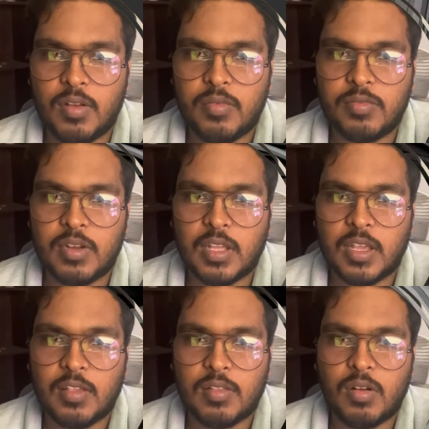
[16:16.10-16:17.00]
of
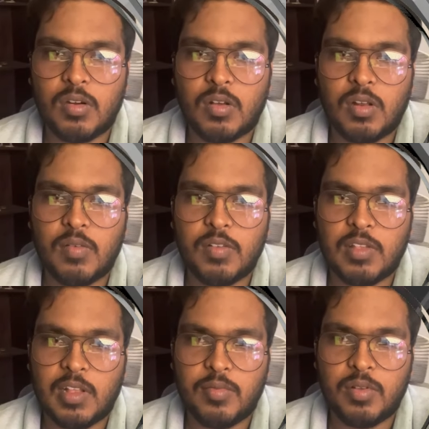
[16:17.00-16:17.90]
working is not always
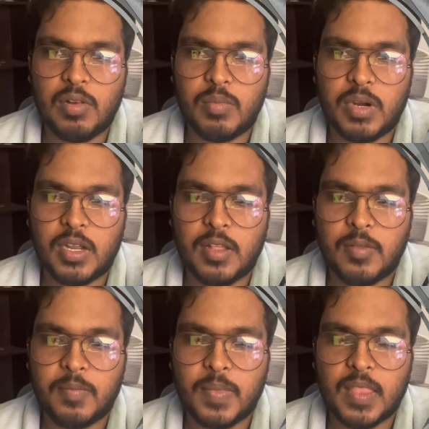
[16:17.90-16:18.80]
helpful. But
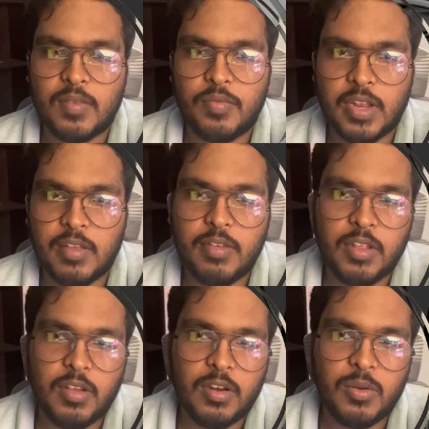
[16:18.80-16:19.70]
whenever
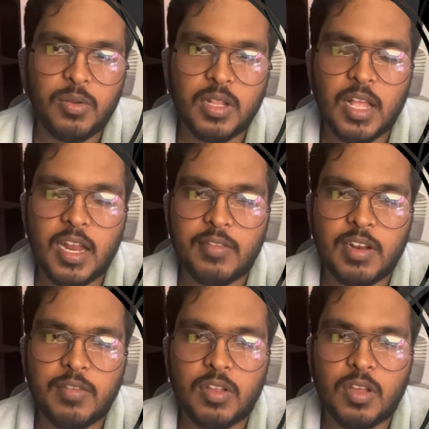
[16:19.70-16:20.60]
you are doing that,
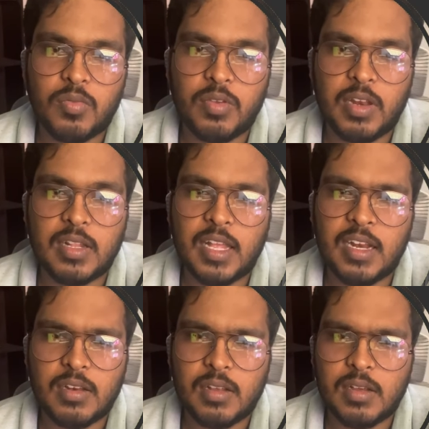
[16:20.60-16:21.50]
whenever you are feeling
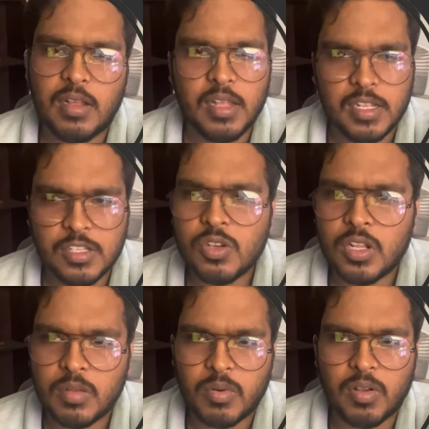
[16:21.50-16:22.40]
that,
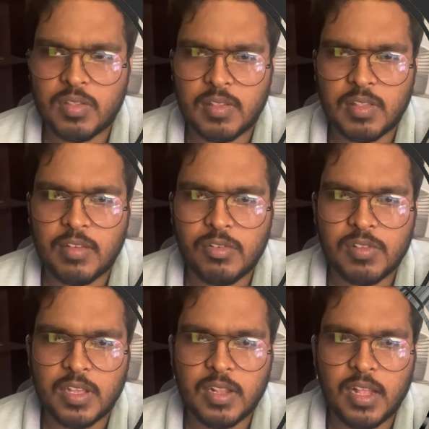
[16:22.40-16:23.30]
enjoy the process. I would
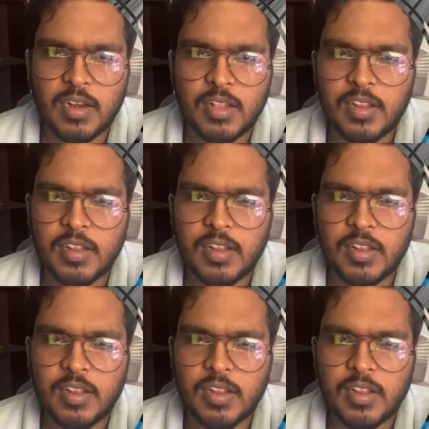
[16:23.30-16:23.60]
say that there